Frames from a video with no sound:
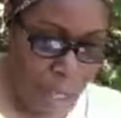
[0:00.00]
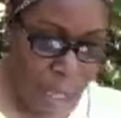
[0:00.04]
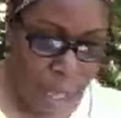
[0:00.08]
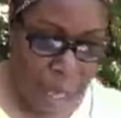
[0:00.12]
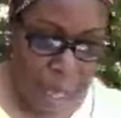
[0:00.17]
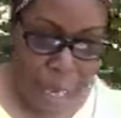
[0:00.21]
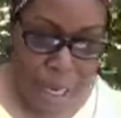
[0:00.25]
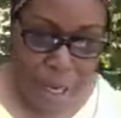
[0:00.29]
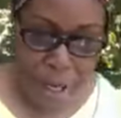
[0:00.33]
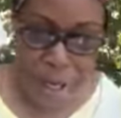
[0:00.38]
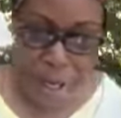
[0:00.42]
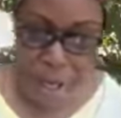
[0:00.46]

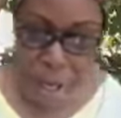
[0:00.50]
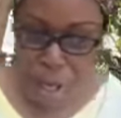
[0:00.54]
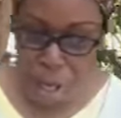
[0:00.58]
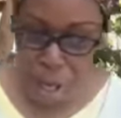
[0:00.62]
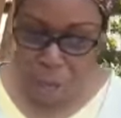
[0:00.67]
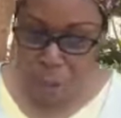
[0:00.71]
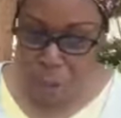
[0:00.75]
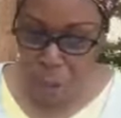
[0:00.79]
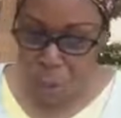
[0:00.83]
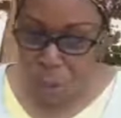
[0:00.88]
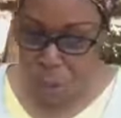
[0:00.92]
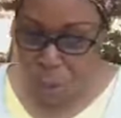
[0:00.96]
I
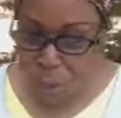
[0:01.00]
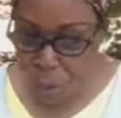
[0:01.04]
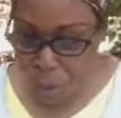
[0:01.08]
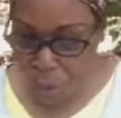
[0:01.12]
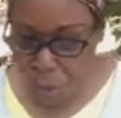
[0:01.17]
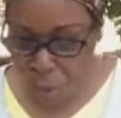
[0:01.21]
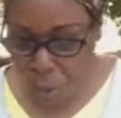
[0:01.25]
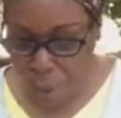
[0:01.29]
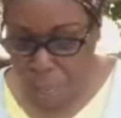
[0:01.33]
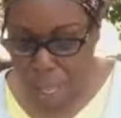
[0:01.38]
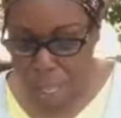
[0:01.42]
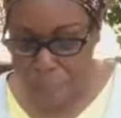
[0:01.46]
know
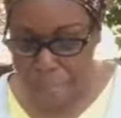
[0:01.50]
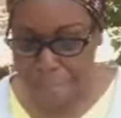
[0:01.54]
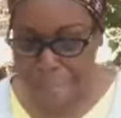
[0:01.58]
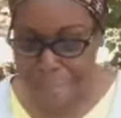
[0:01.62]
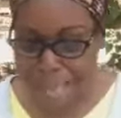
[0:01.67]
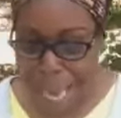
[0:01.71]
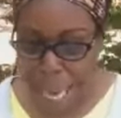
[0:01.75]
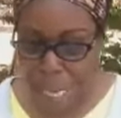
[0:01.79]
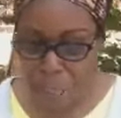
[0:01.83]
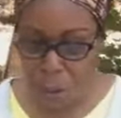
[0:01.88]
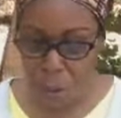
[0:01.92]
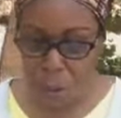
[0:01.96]

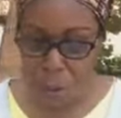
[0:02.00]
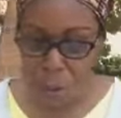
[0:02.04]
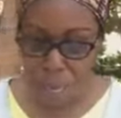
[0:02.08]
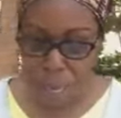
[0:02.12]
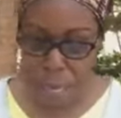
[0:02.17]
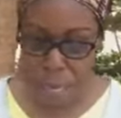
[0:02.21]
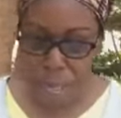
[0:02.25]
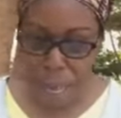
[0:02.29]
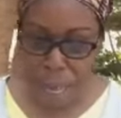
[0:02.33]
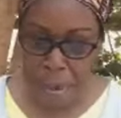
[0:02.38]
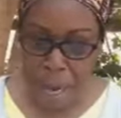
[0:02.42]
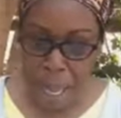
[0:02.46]
not
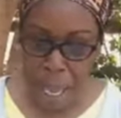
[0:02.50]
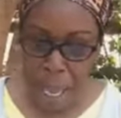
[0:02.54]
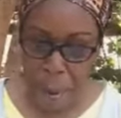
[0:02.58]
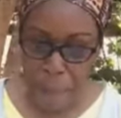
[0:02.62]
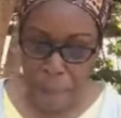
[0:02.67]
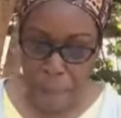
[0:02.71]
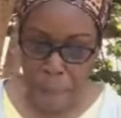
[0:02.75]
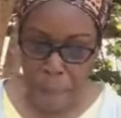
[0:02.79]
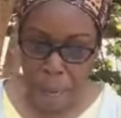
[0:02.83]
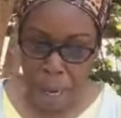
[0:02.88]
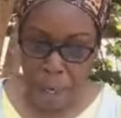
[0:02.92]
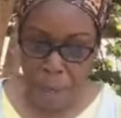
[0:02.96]
when
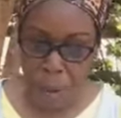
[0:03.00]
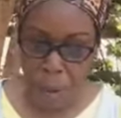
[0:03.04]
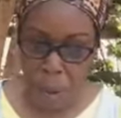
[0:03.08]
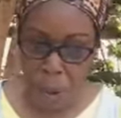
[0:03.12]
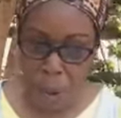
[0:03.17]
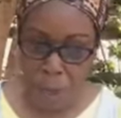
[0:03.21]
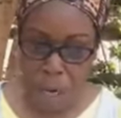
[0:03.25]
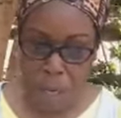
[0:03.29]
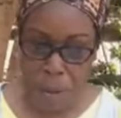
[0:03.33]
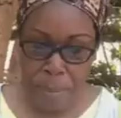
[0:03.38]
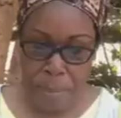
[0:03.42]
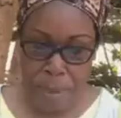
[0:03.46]
my
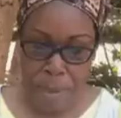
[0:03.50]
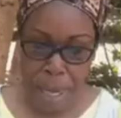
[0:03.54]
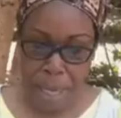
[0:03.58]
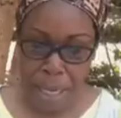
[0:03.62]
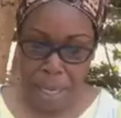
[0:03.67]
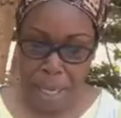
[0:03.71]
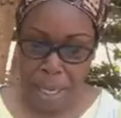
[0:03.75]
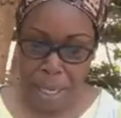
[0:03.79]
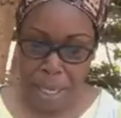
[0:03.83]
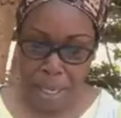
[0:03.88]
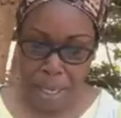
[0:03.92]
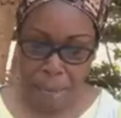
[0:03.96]
Lord may
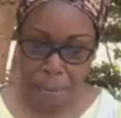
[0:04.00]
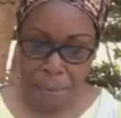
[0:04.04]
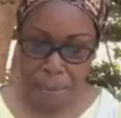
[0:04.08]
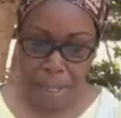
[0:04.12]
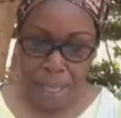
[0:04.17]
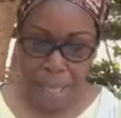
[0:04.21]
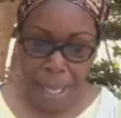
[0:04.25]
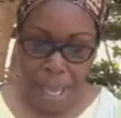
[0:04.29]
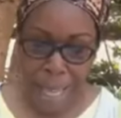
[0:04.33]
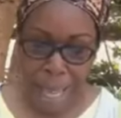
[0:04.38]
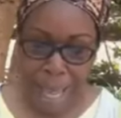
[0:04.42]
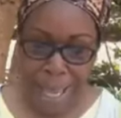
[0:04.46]
come
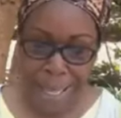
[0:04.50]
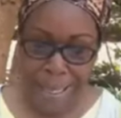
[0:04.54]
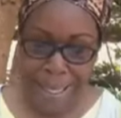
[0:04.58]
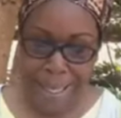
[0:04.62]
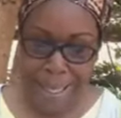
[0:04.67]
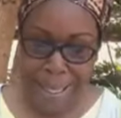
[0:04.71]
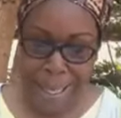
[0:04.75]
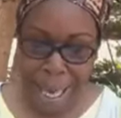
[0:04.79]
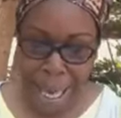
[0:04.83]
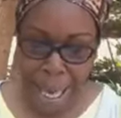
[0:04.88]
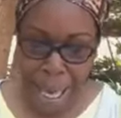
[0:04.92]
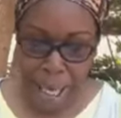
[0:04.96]
at
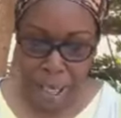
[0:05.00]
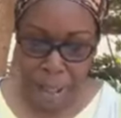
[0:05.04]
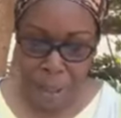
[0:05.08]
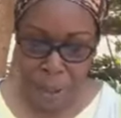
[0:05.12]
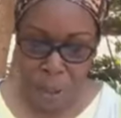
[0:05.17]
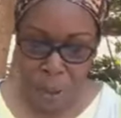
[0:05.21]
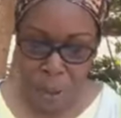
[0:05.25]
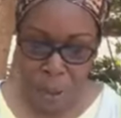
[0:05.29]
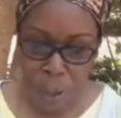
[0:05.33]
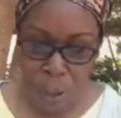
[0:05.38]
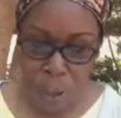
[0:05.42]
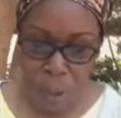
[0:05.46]
night
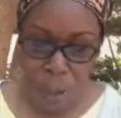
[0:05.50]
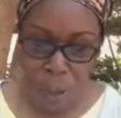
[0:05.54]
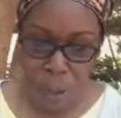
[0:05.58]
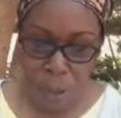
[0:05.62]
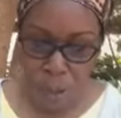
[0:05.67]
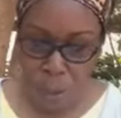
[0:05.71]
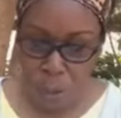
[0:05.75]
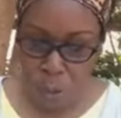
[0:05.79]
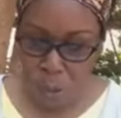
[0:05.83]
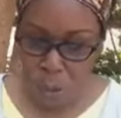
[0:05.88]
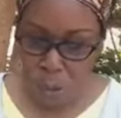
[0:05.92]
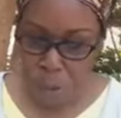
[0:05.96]
or
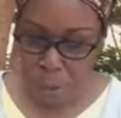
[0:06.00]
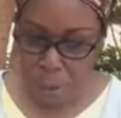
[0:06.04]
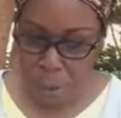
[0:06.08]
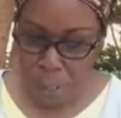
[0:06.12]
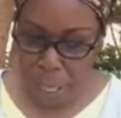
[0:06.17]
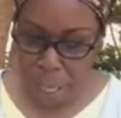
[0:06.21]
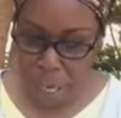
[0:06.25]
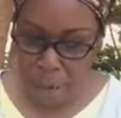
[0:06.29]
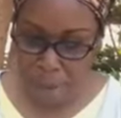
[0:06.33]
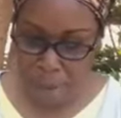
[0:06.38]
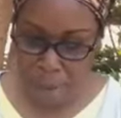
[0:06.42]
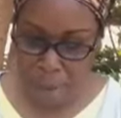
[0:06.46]

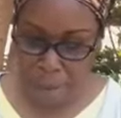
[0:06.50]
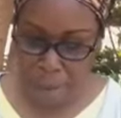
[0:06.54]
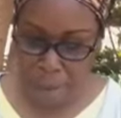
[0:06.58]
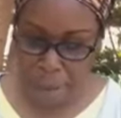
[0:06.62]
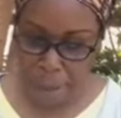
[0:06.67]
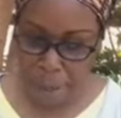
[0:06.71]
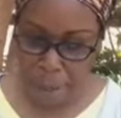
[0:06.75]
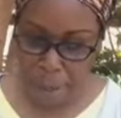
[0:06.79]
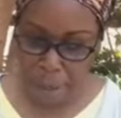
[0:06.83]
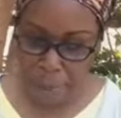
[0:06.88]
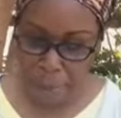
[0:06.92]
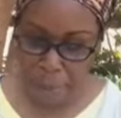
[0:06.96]
noonday
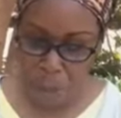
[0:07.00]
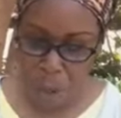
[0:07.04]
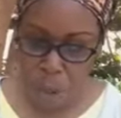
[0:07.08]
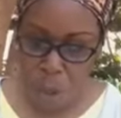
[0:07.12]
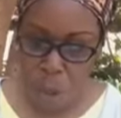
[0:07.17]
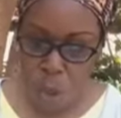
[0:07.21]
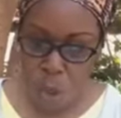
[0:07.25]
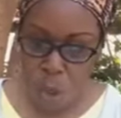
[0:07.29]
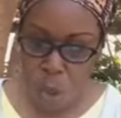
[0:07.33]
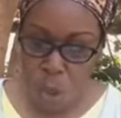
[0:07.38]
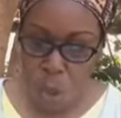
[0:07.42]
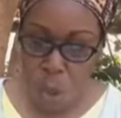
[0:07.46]
fair,
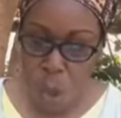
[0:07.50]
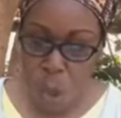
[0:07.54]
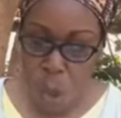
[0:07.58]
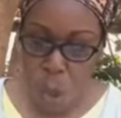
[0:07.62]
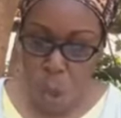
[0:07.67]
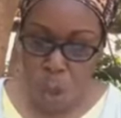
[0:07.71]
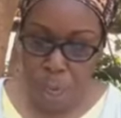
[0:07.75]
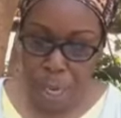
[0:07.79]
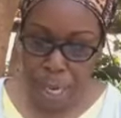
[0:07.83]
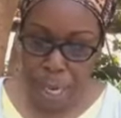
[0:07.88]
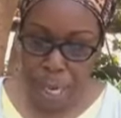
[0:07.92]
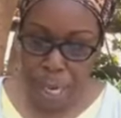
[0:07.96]

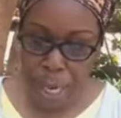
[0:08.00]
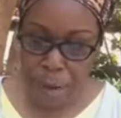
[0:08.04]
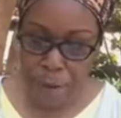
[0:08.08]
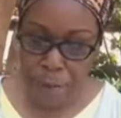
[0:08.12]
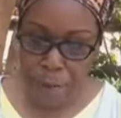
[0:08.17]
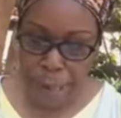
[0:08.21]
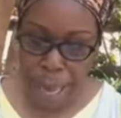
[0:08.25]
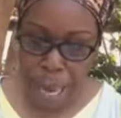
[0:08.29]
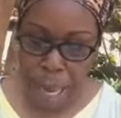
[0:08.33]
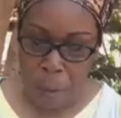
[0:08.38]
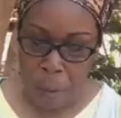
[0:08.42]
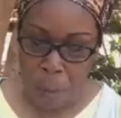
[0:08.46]
nor if
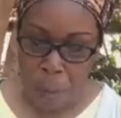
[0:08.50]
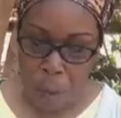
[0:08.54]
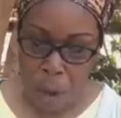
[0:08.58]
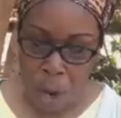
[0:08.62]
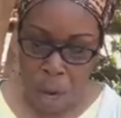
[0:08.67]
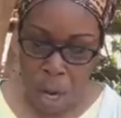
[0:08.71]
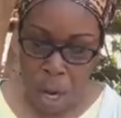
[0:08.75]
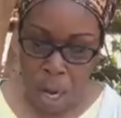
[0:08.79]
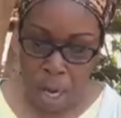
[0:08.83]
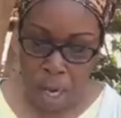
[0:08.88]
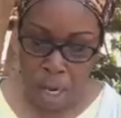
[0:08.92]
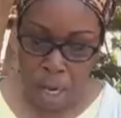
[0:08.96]
I
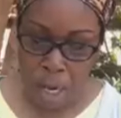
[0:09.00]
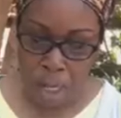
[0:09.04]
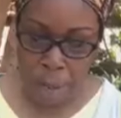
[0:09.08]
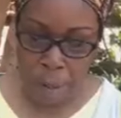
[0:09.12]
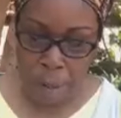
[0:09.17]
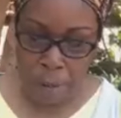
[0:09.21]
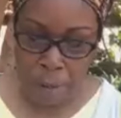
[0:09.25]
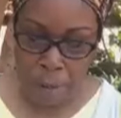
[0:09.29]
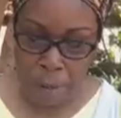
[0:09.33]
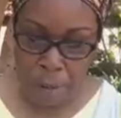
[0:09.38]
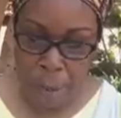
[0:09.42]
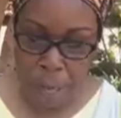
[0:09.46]
walk
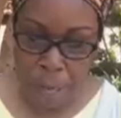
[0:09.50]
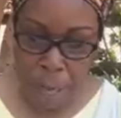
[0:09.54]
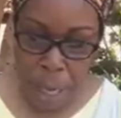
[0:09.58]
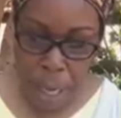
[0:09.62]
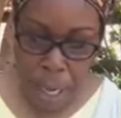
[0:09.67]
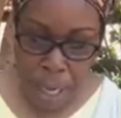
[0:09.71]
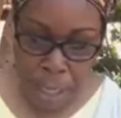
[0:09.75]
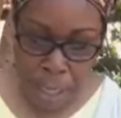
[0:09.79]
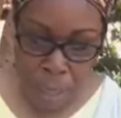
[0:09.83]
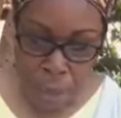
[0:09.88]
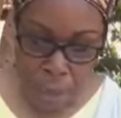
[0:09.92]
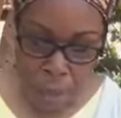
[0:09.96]
the
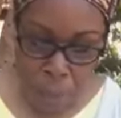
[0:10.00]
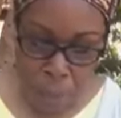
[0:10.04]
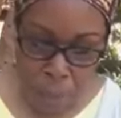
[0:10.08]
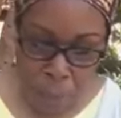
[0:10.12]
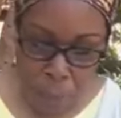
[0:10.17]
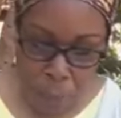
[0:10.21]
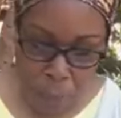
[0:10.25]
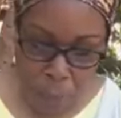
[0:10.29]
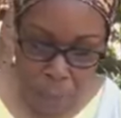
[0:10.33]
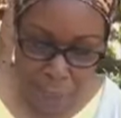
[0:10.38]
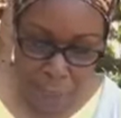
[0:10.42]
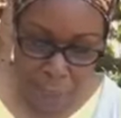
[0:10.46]
wild
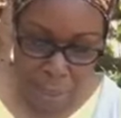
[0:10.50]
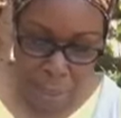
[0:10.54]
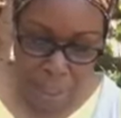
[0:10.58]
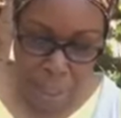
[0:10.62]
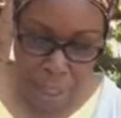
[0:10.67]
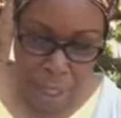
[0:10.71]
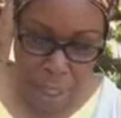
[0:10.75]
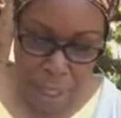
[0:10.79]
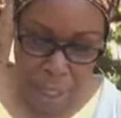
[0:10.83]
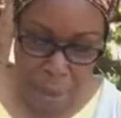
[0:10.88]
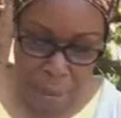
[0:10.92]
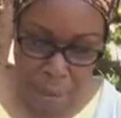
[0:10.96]
with
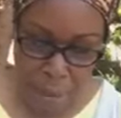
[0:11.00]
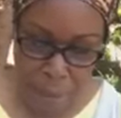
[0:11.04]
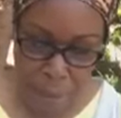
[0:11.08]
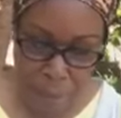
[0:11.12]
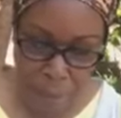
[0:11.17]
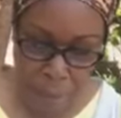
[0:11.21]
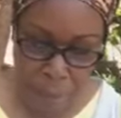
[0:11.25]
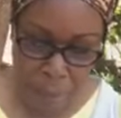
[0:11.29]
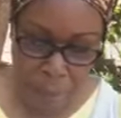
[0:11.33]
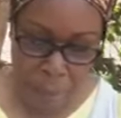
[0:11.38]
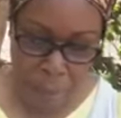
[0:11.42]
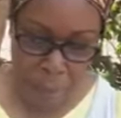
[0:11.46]
him,
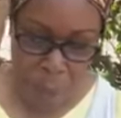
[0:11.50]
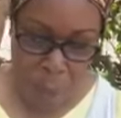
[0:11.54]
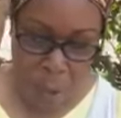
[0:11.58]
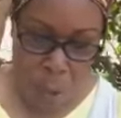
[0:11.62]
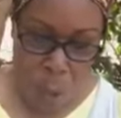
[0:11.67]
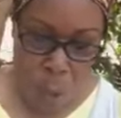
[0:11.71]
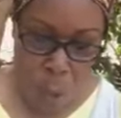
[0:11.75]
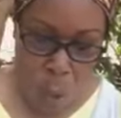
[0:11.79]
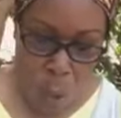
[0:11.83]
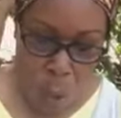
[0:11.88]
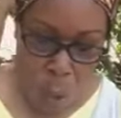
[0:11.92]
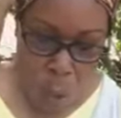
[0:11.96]

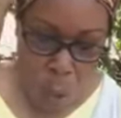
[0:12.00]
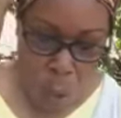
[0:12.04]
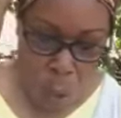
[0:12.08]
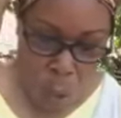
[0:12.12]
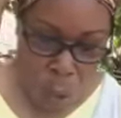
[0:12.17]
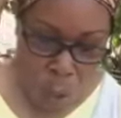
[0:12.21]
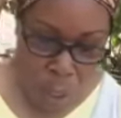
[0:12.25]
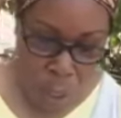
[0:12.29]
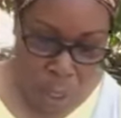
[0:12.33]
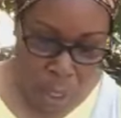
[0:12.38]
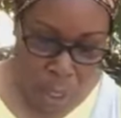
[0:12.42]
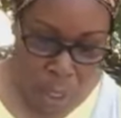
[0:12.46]

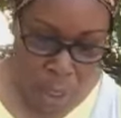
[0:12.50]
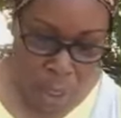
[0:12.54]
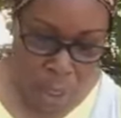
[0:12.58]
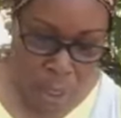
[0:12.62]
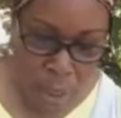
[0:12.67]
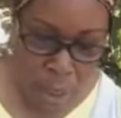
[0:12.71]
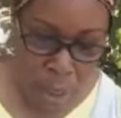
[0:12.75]
or